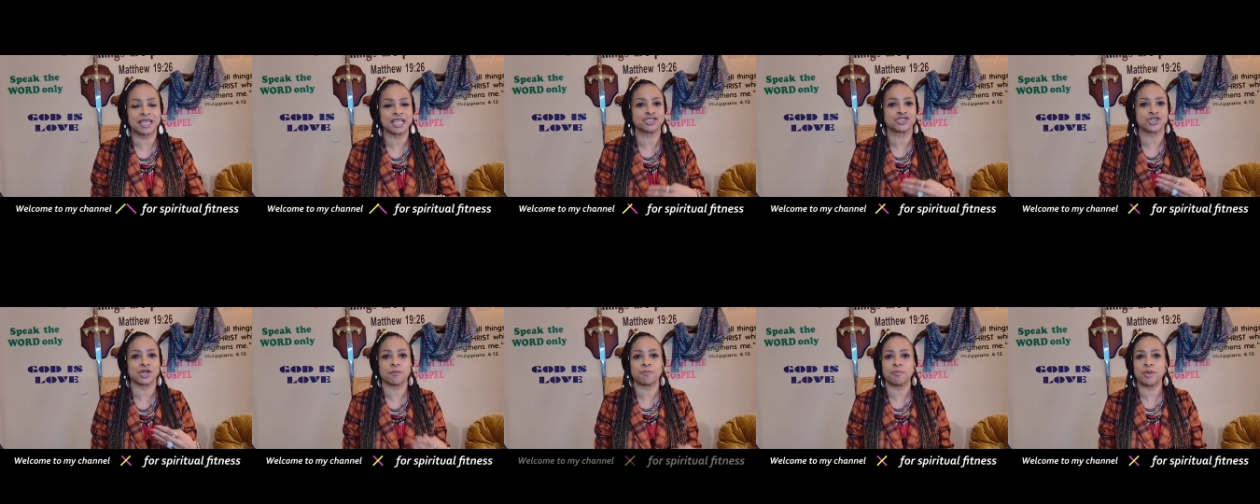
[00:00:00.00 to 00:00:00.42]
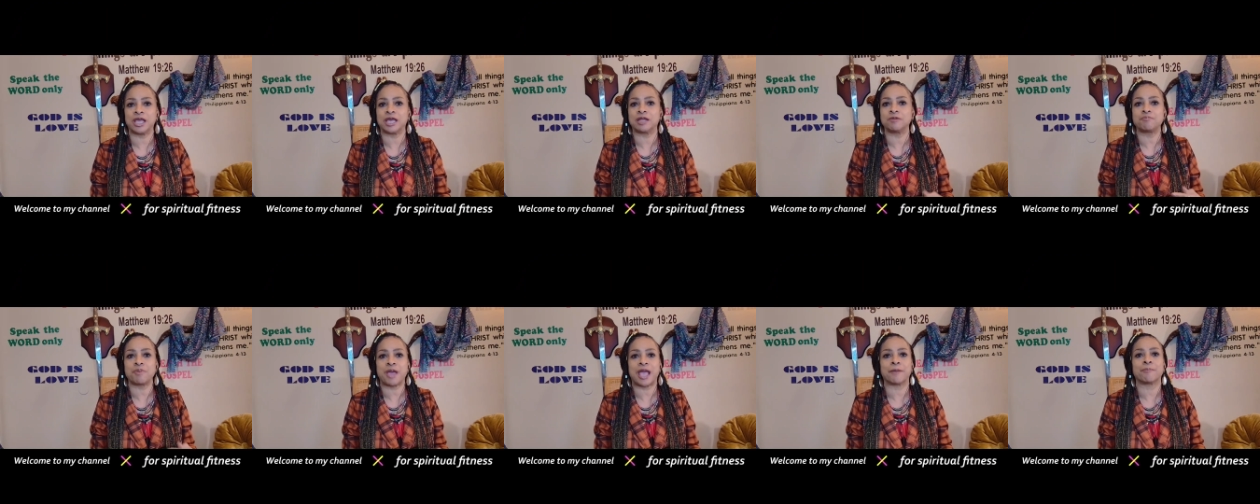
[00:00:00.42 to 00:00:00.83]
Get your
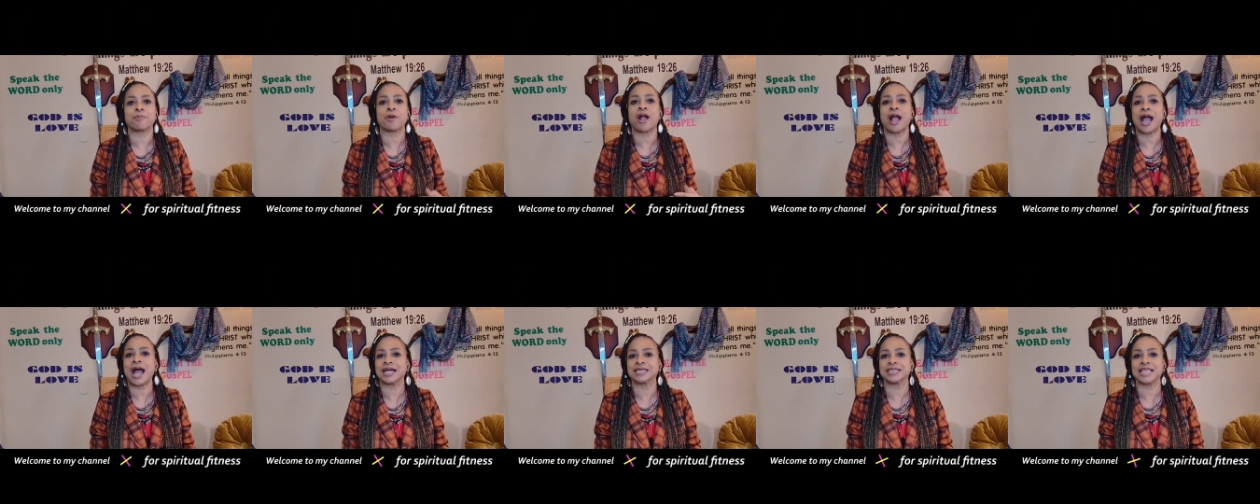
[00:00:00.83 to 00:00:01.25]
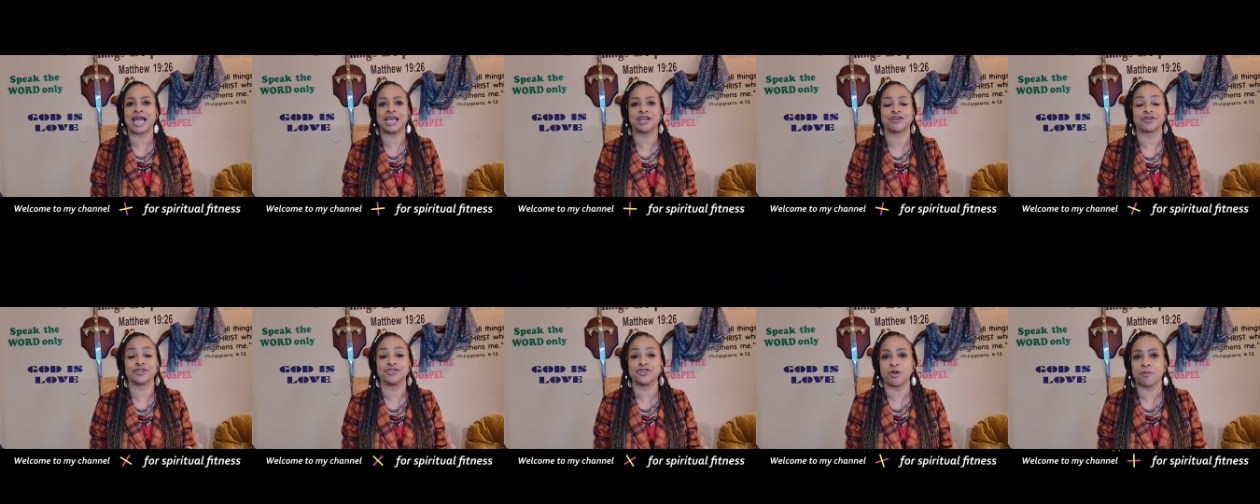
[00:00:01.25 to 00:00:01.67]
pen, paper,
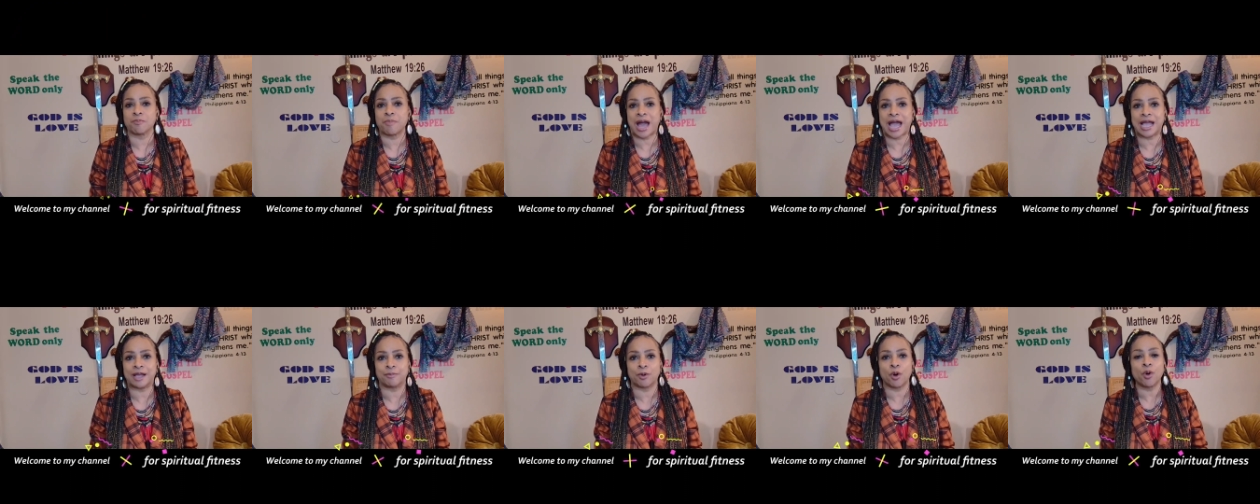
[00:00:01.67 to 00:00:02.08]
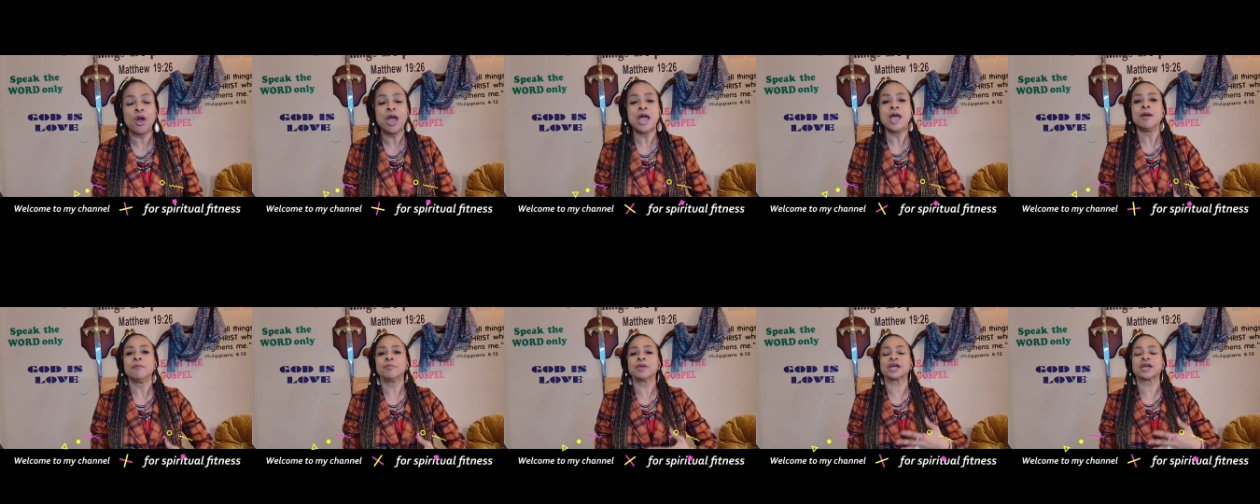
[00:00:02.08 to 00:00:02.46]
highlighter, and your Bible,